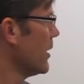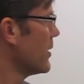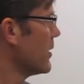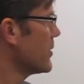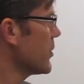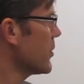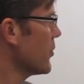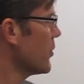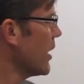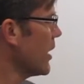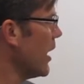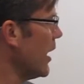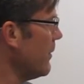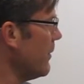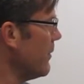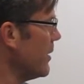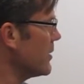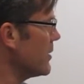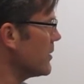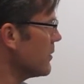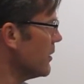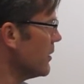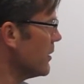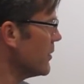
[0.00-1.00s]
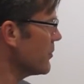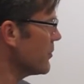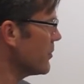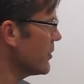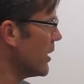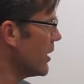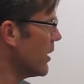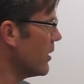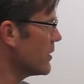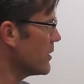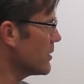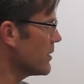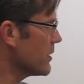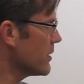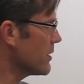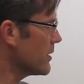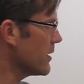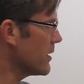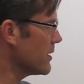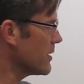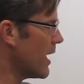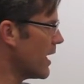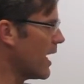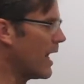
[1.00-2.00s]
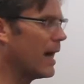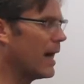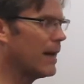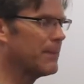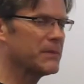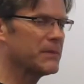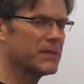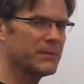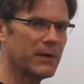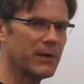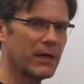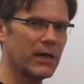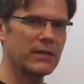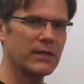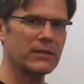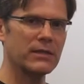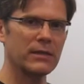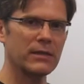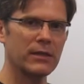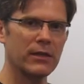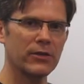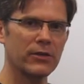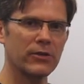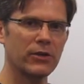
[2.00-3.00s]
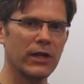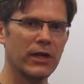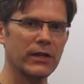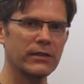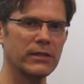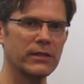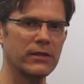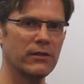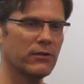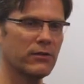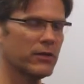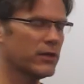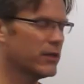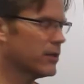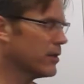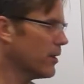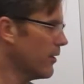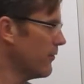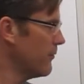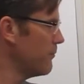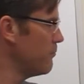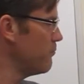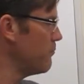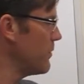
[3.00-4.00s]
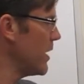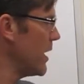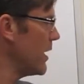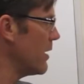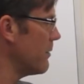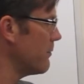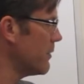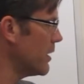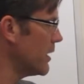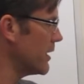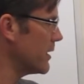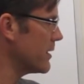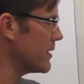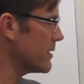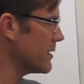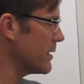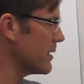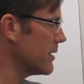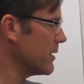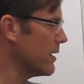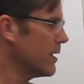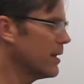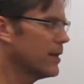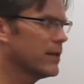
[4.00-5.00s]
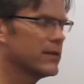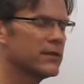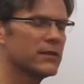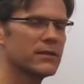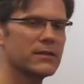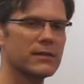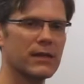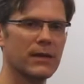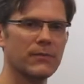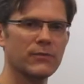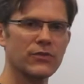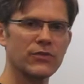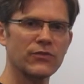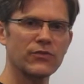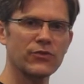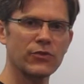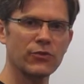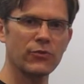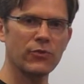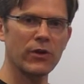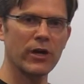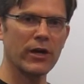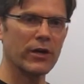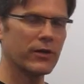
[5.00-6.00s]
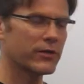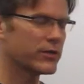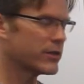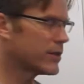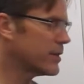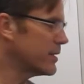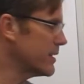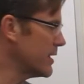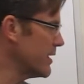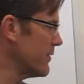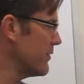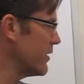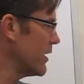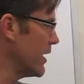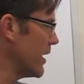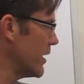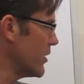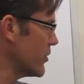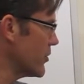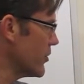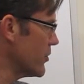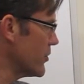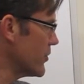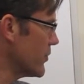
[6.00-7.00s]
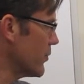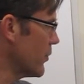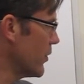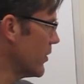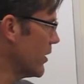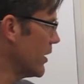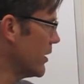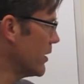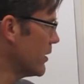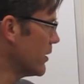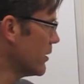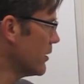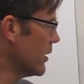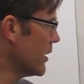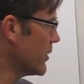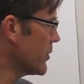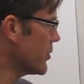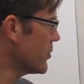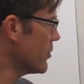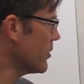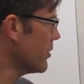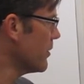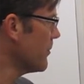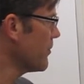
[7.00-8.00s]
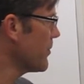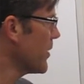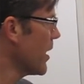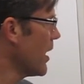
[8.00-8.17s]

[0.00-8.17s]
So K-means cluster analysis is optimizing their criterion of minimizing the sums of squared deviations within a cluster.